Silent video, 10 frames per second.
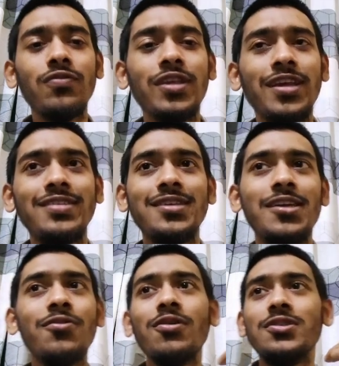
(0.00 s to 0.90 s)
things
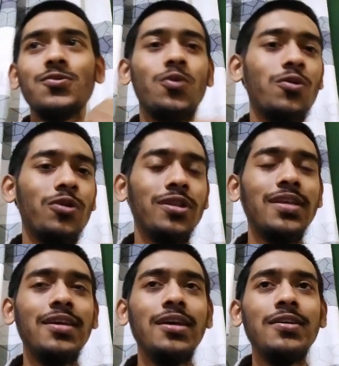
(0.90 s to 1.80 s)
it gonna just work with.
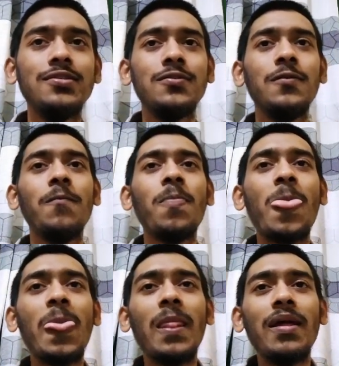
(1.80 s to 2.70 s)
So
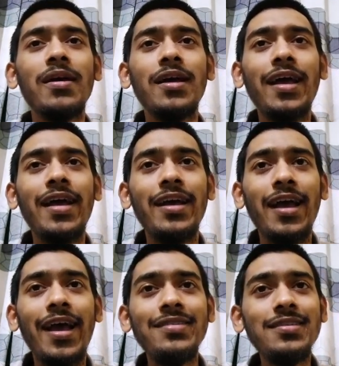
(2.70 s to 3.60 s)

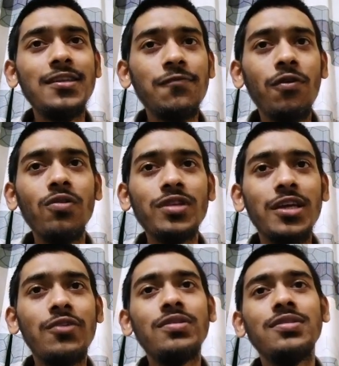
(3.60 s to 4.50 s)
as it defaults,
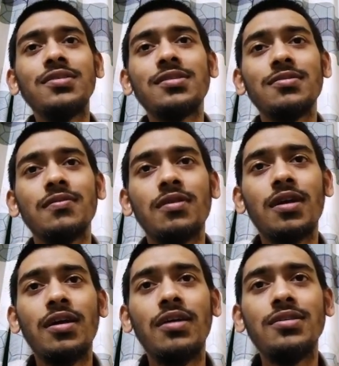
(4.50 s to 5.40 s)
it is just,
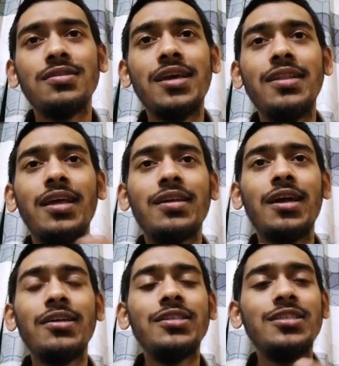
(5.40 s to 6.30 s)
as I say, the
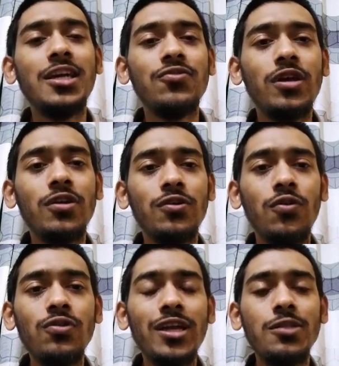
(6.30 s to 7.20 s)
connected chat trigger
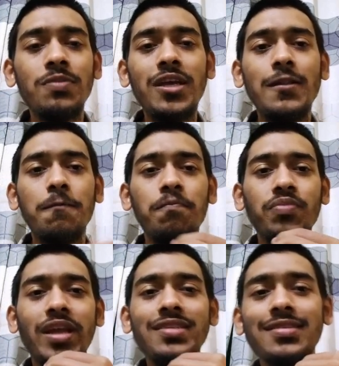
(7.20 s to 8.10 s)
node. It
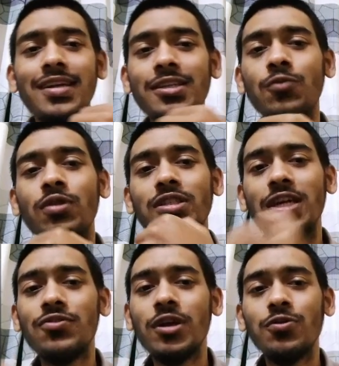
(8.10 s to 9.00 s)
is connected with the
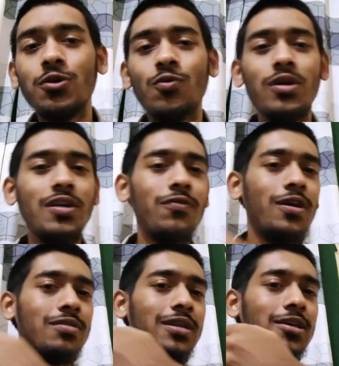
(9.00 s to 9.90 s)
chat trigger node.
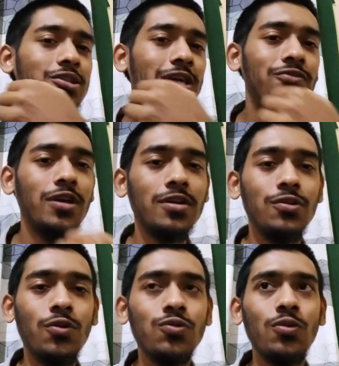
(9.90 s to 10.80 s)
Whatever the chat trigger
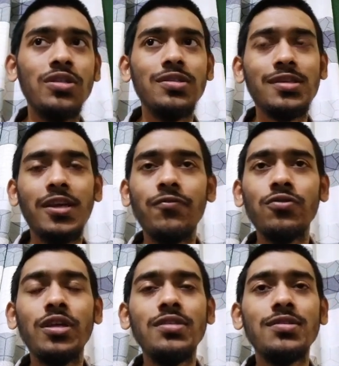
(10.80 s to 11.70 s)
node will just give to
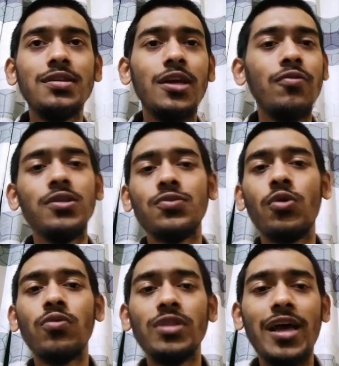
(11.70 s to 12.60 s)
this, it will just
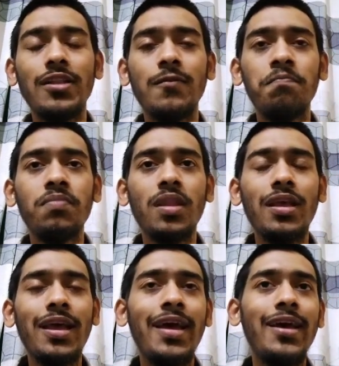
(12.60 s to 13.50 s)
work with that.
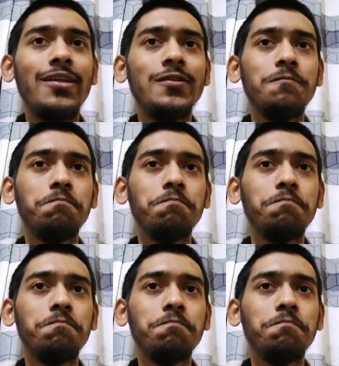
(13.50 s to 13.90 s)
And